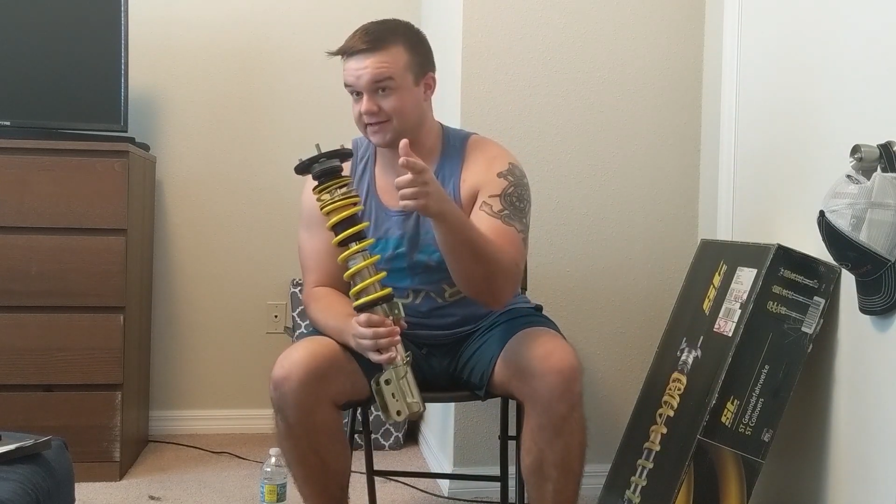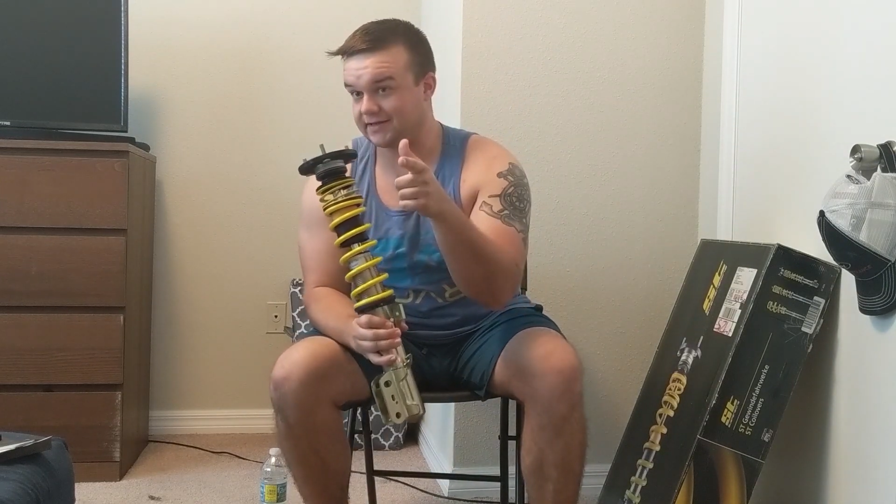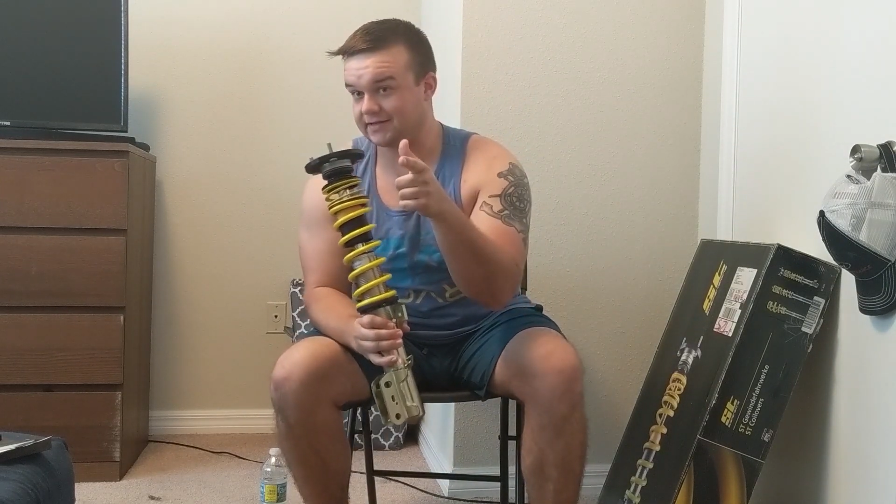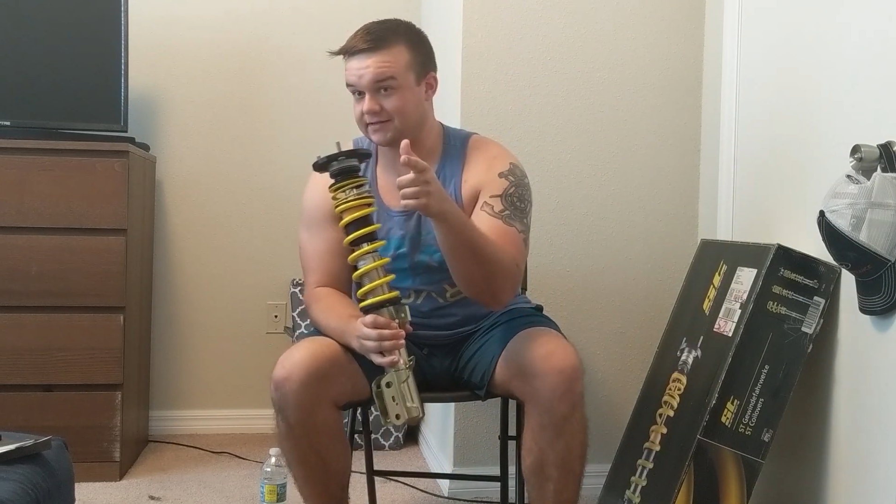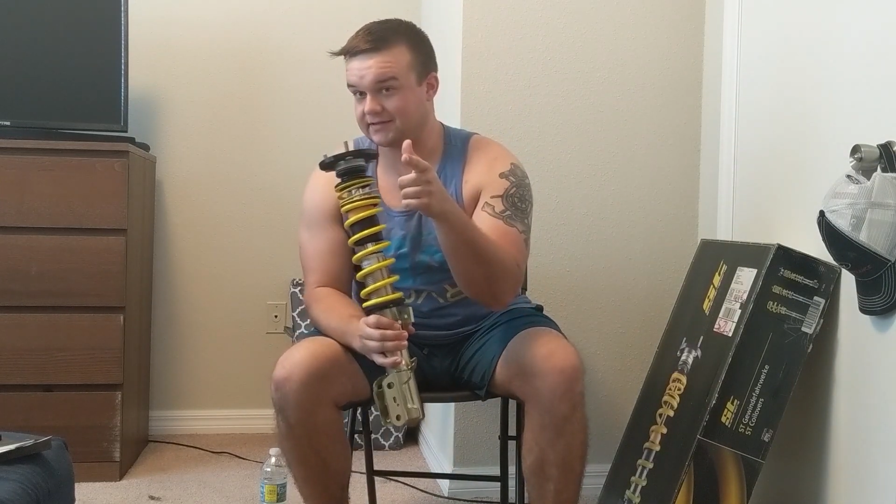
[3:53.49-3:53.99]
in
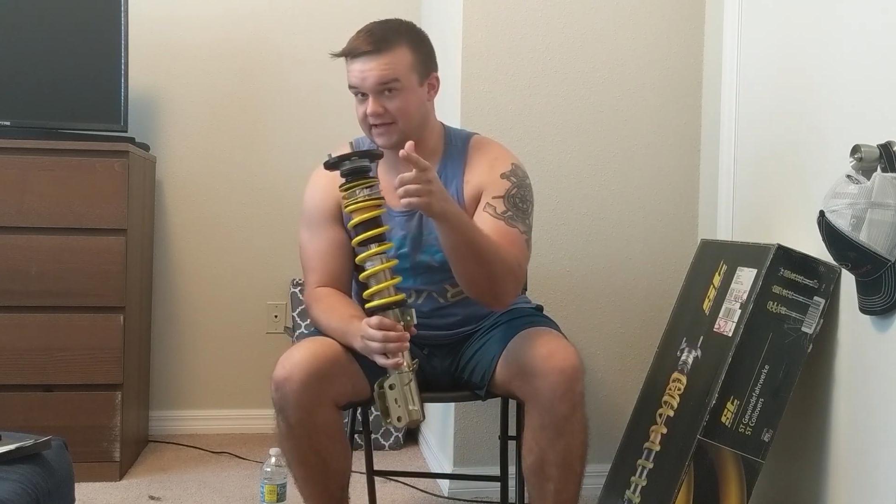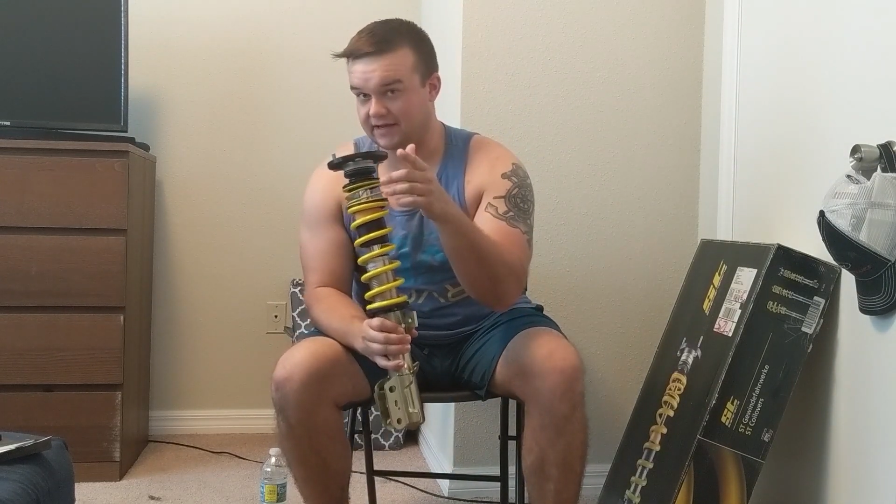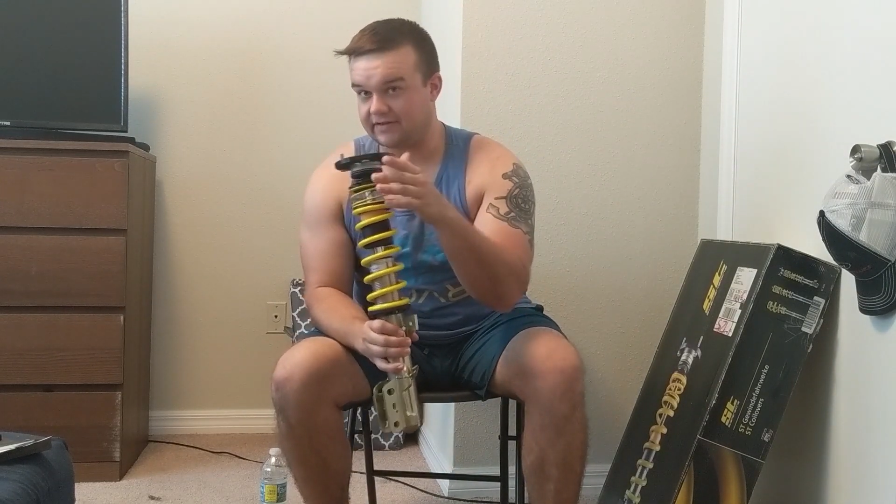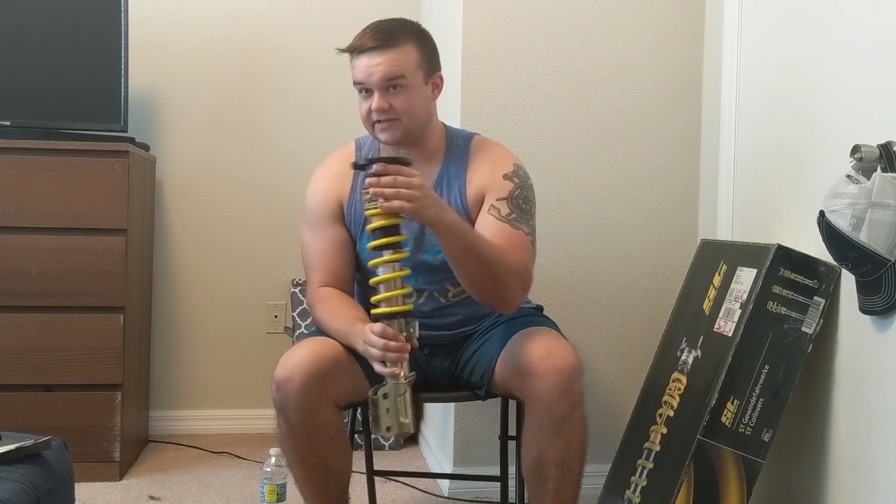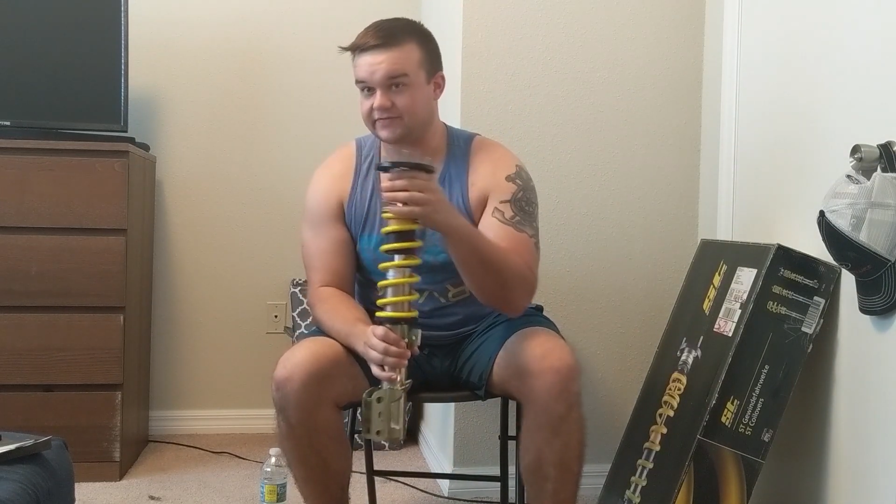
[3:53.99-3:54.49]
the
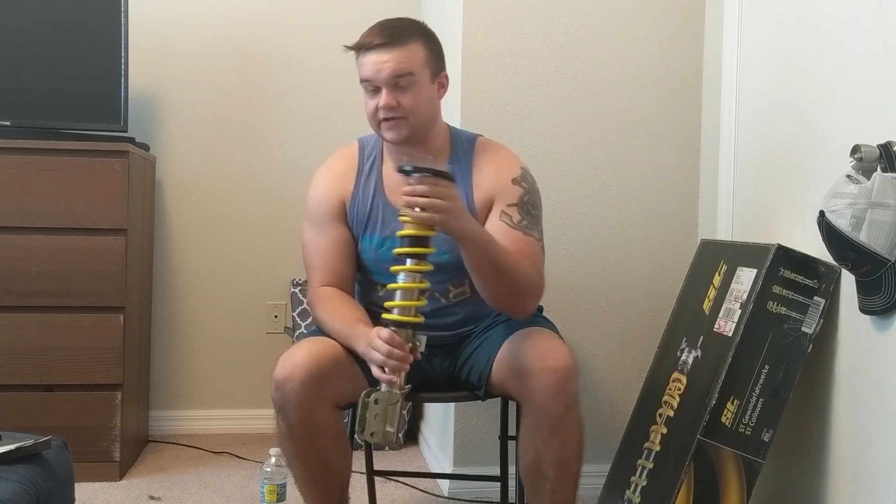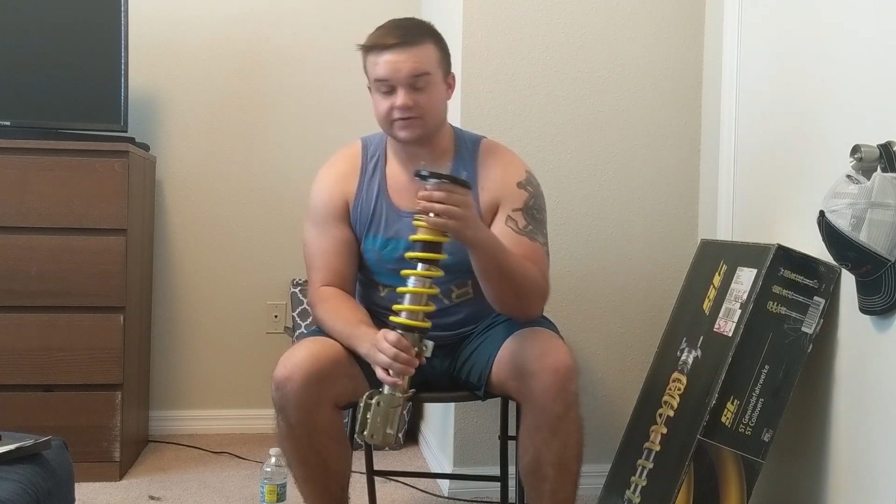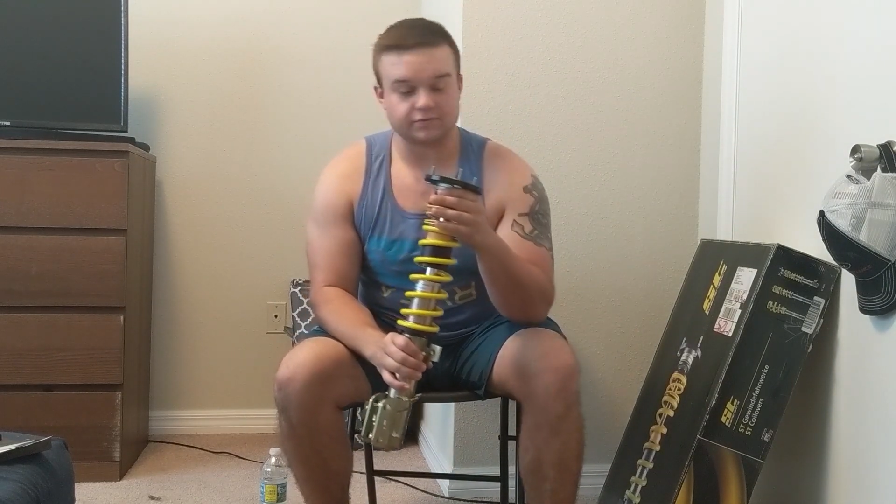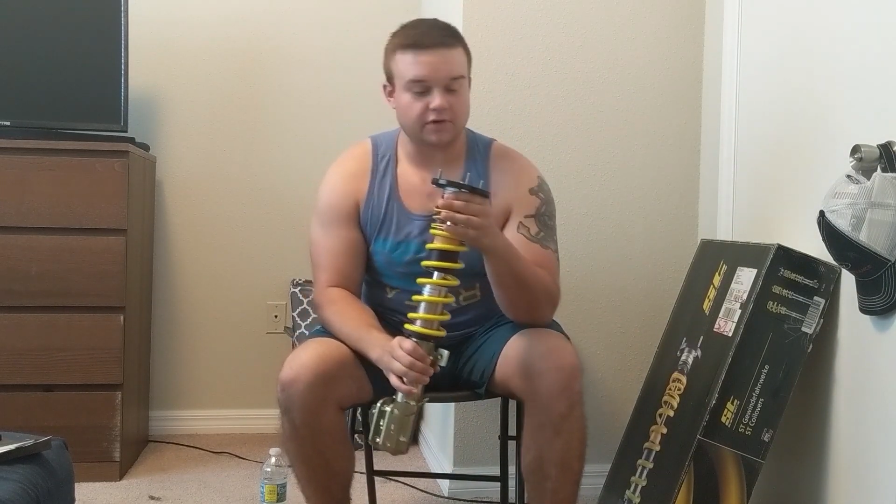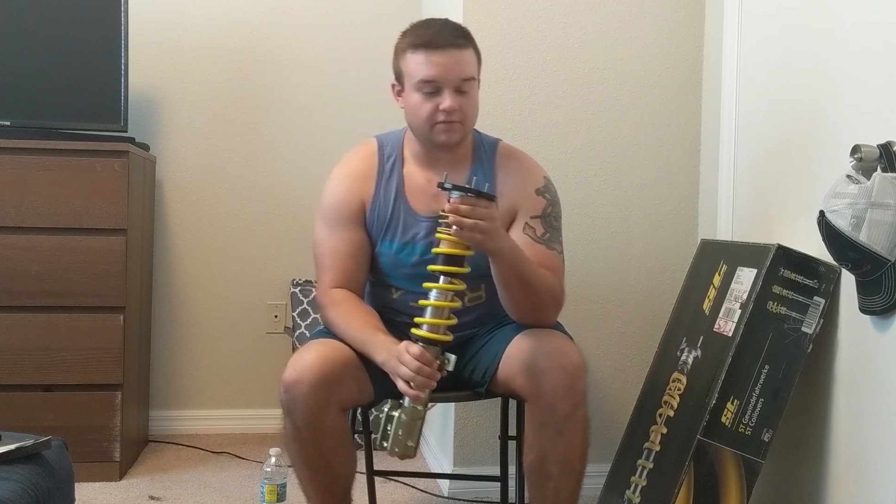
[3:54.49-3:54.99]
end of this
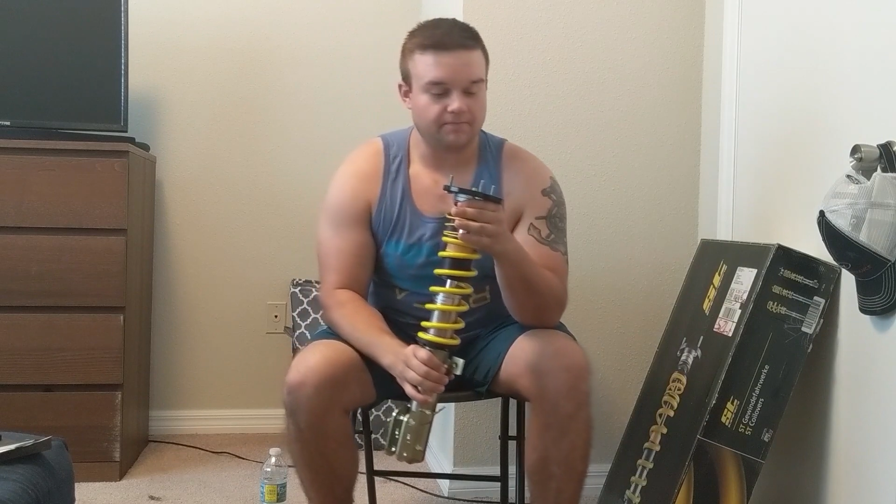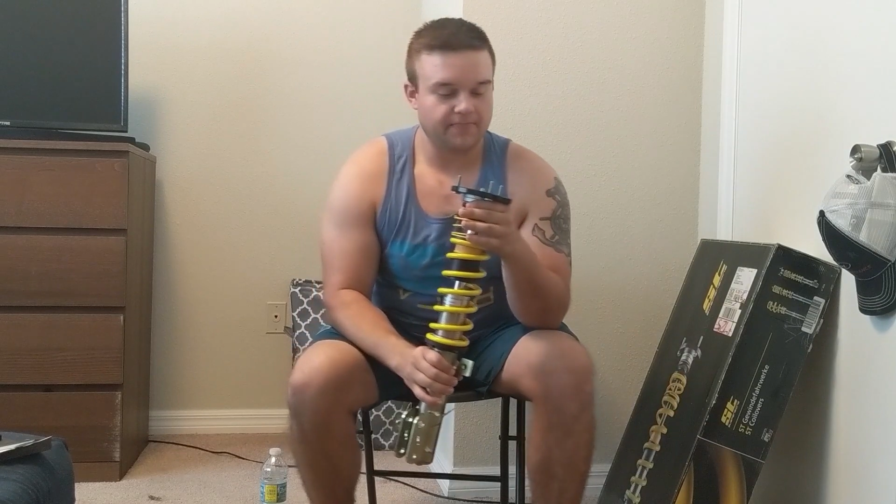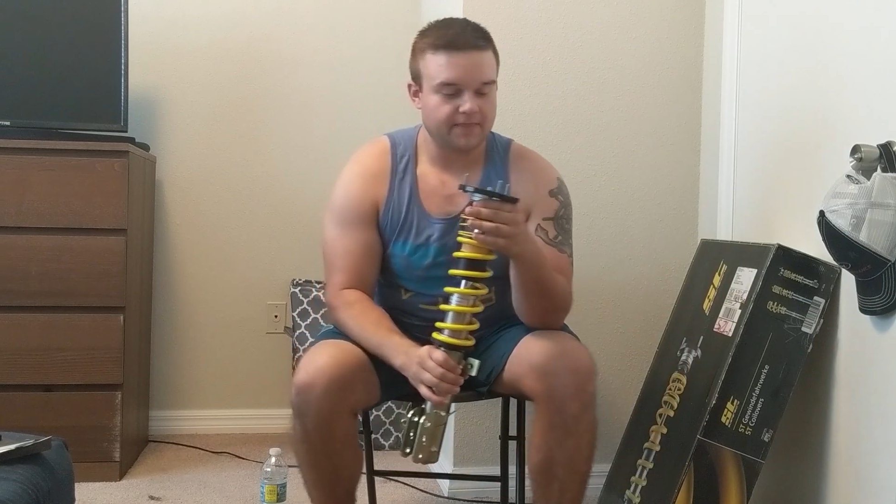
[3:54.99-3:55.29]
video as well.